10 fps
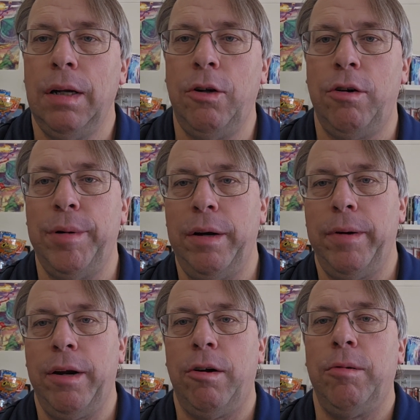Hello everybody,
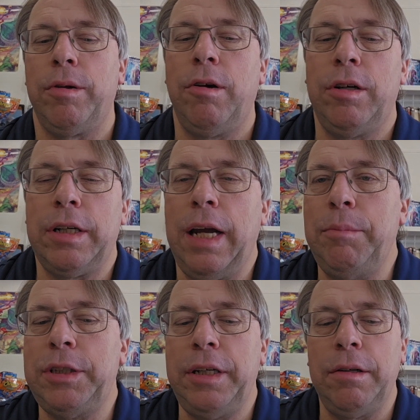Ray Garner with Garner's
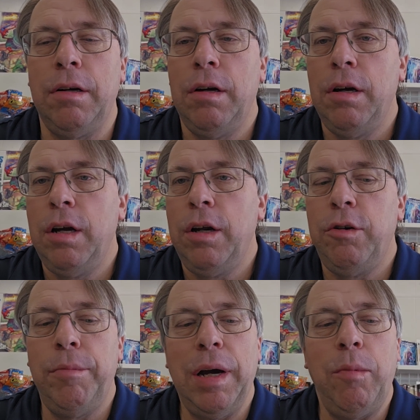Games here,
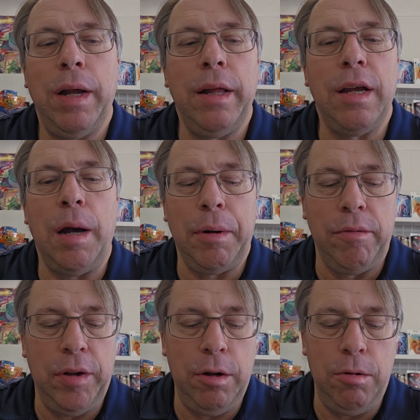doing my weekly comic
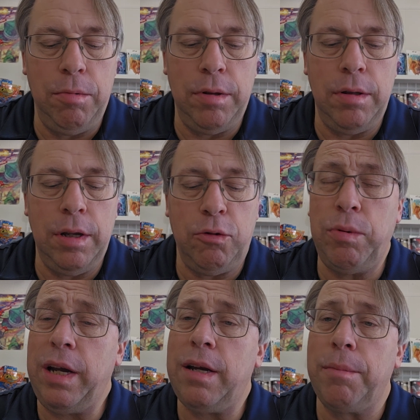review. This
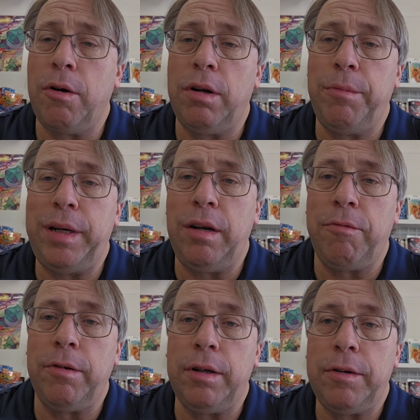week I'm going a little bit
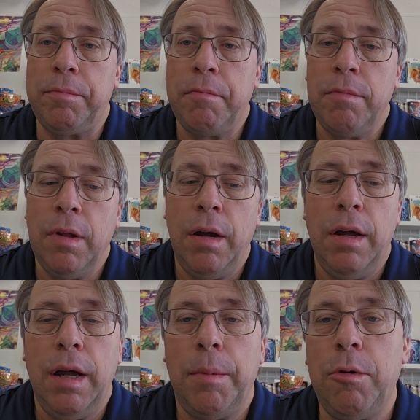different.
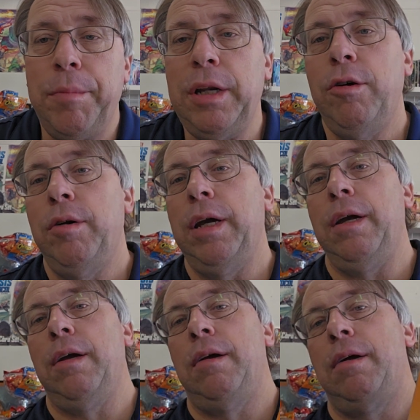I'm going to be
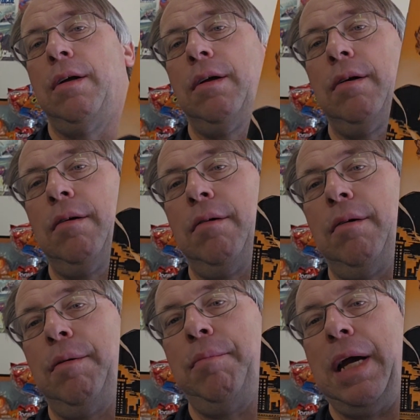doing
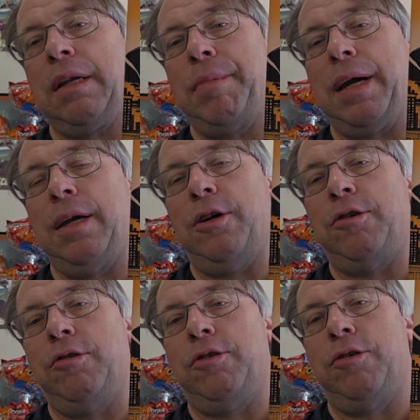back-to-back -back
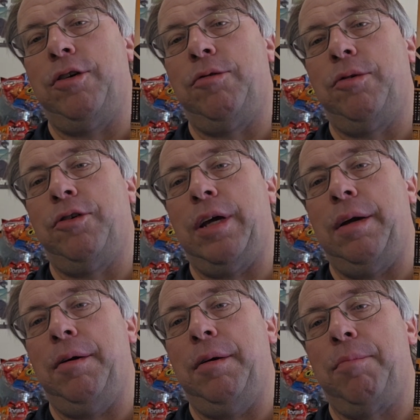issues since this was
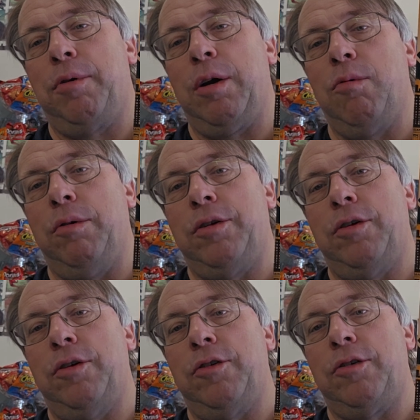a prequel. This
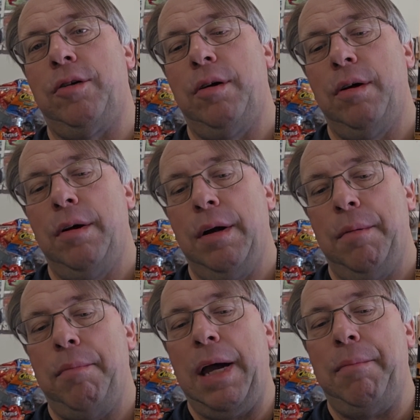is
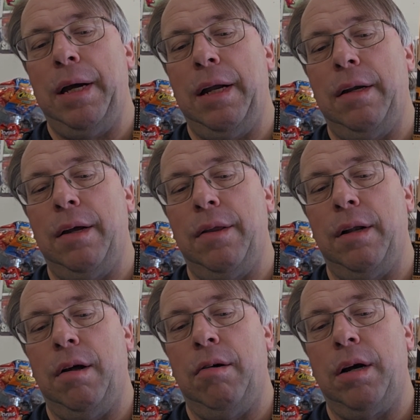Batman, The
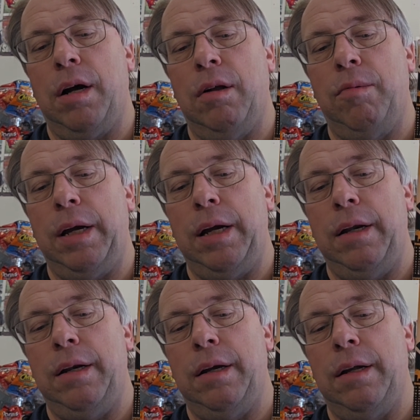Long
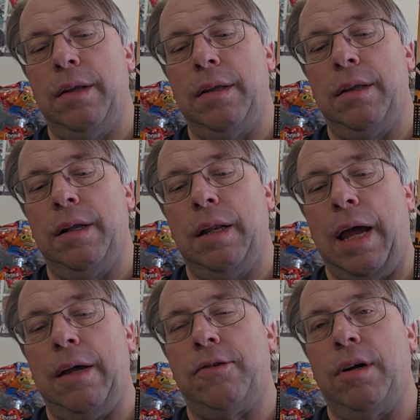Halloween, The
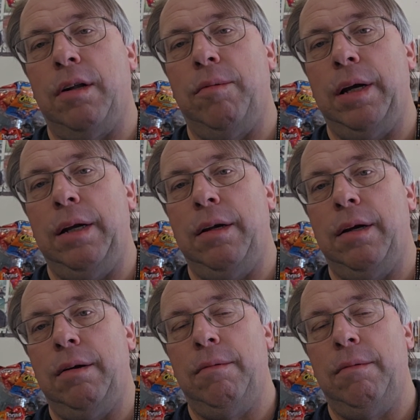Last Halloween.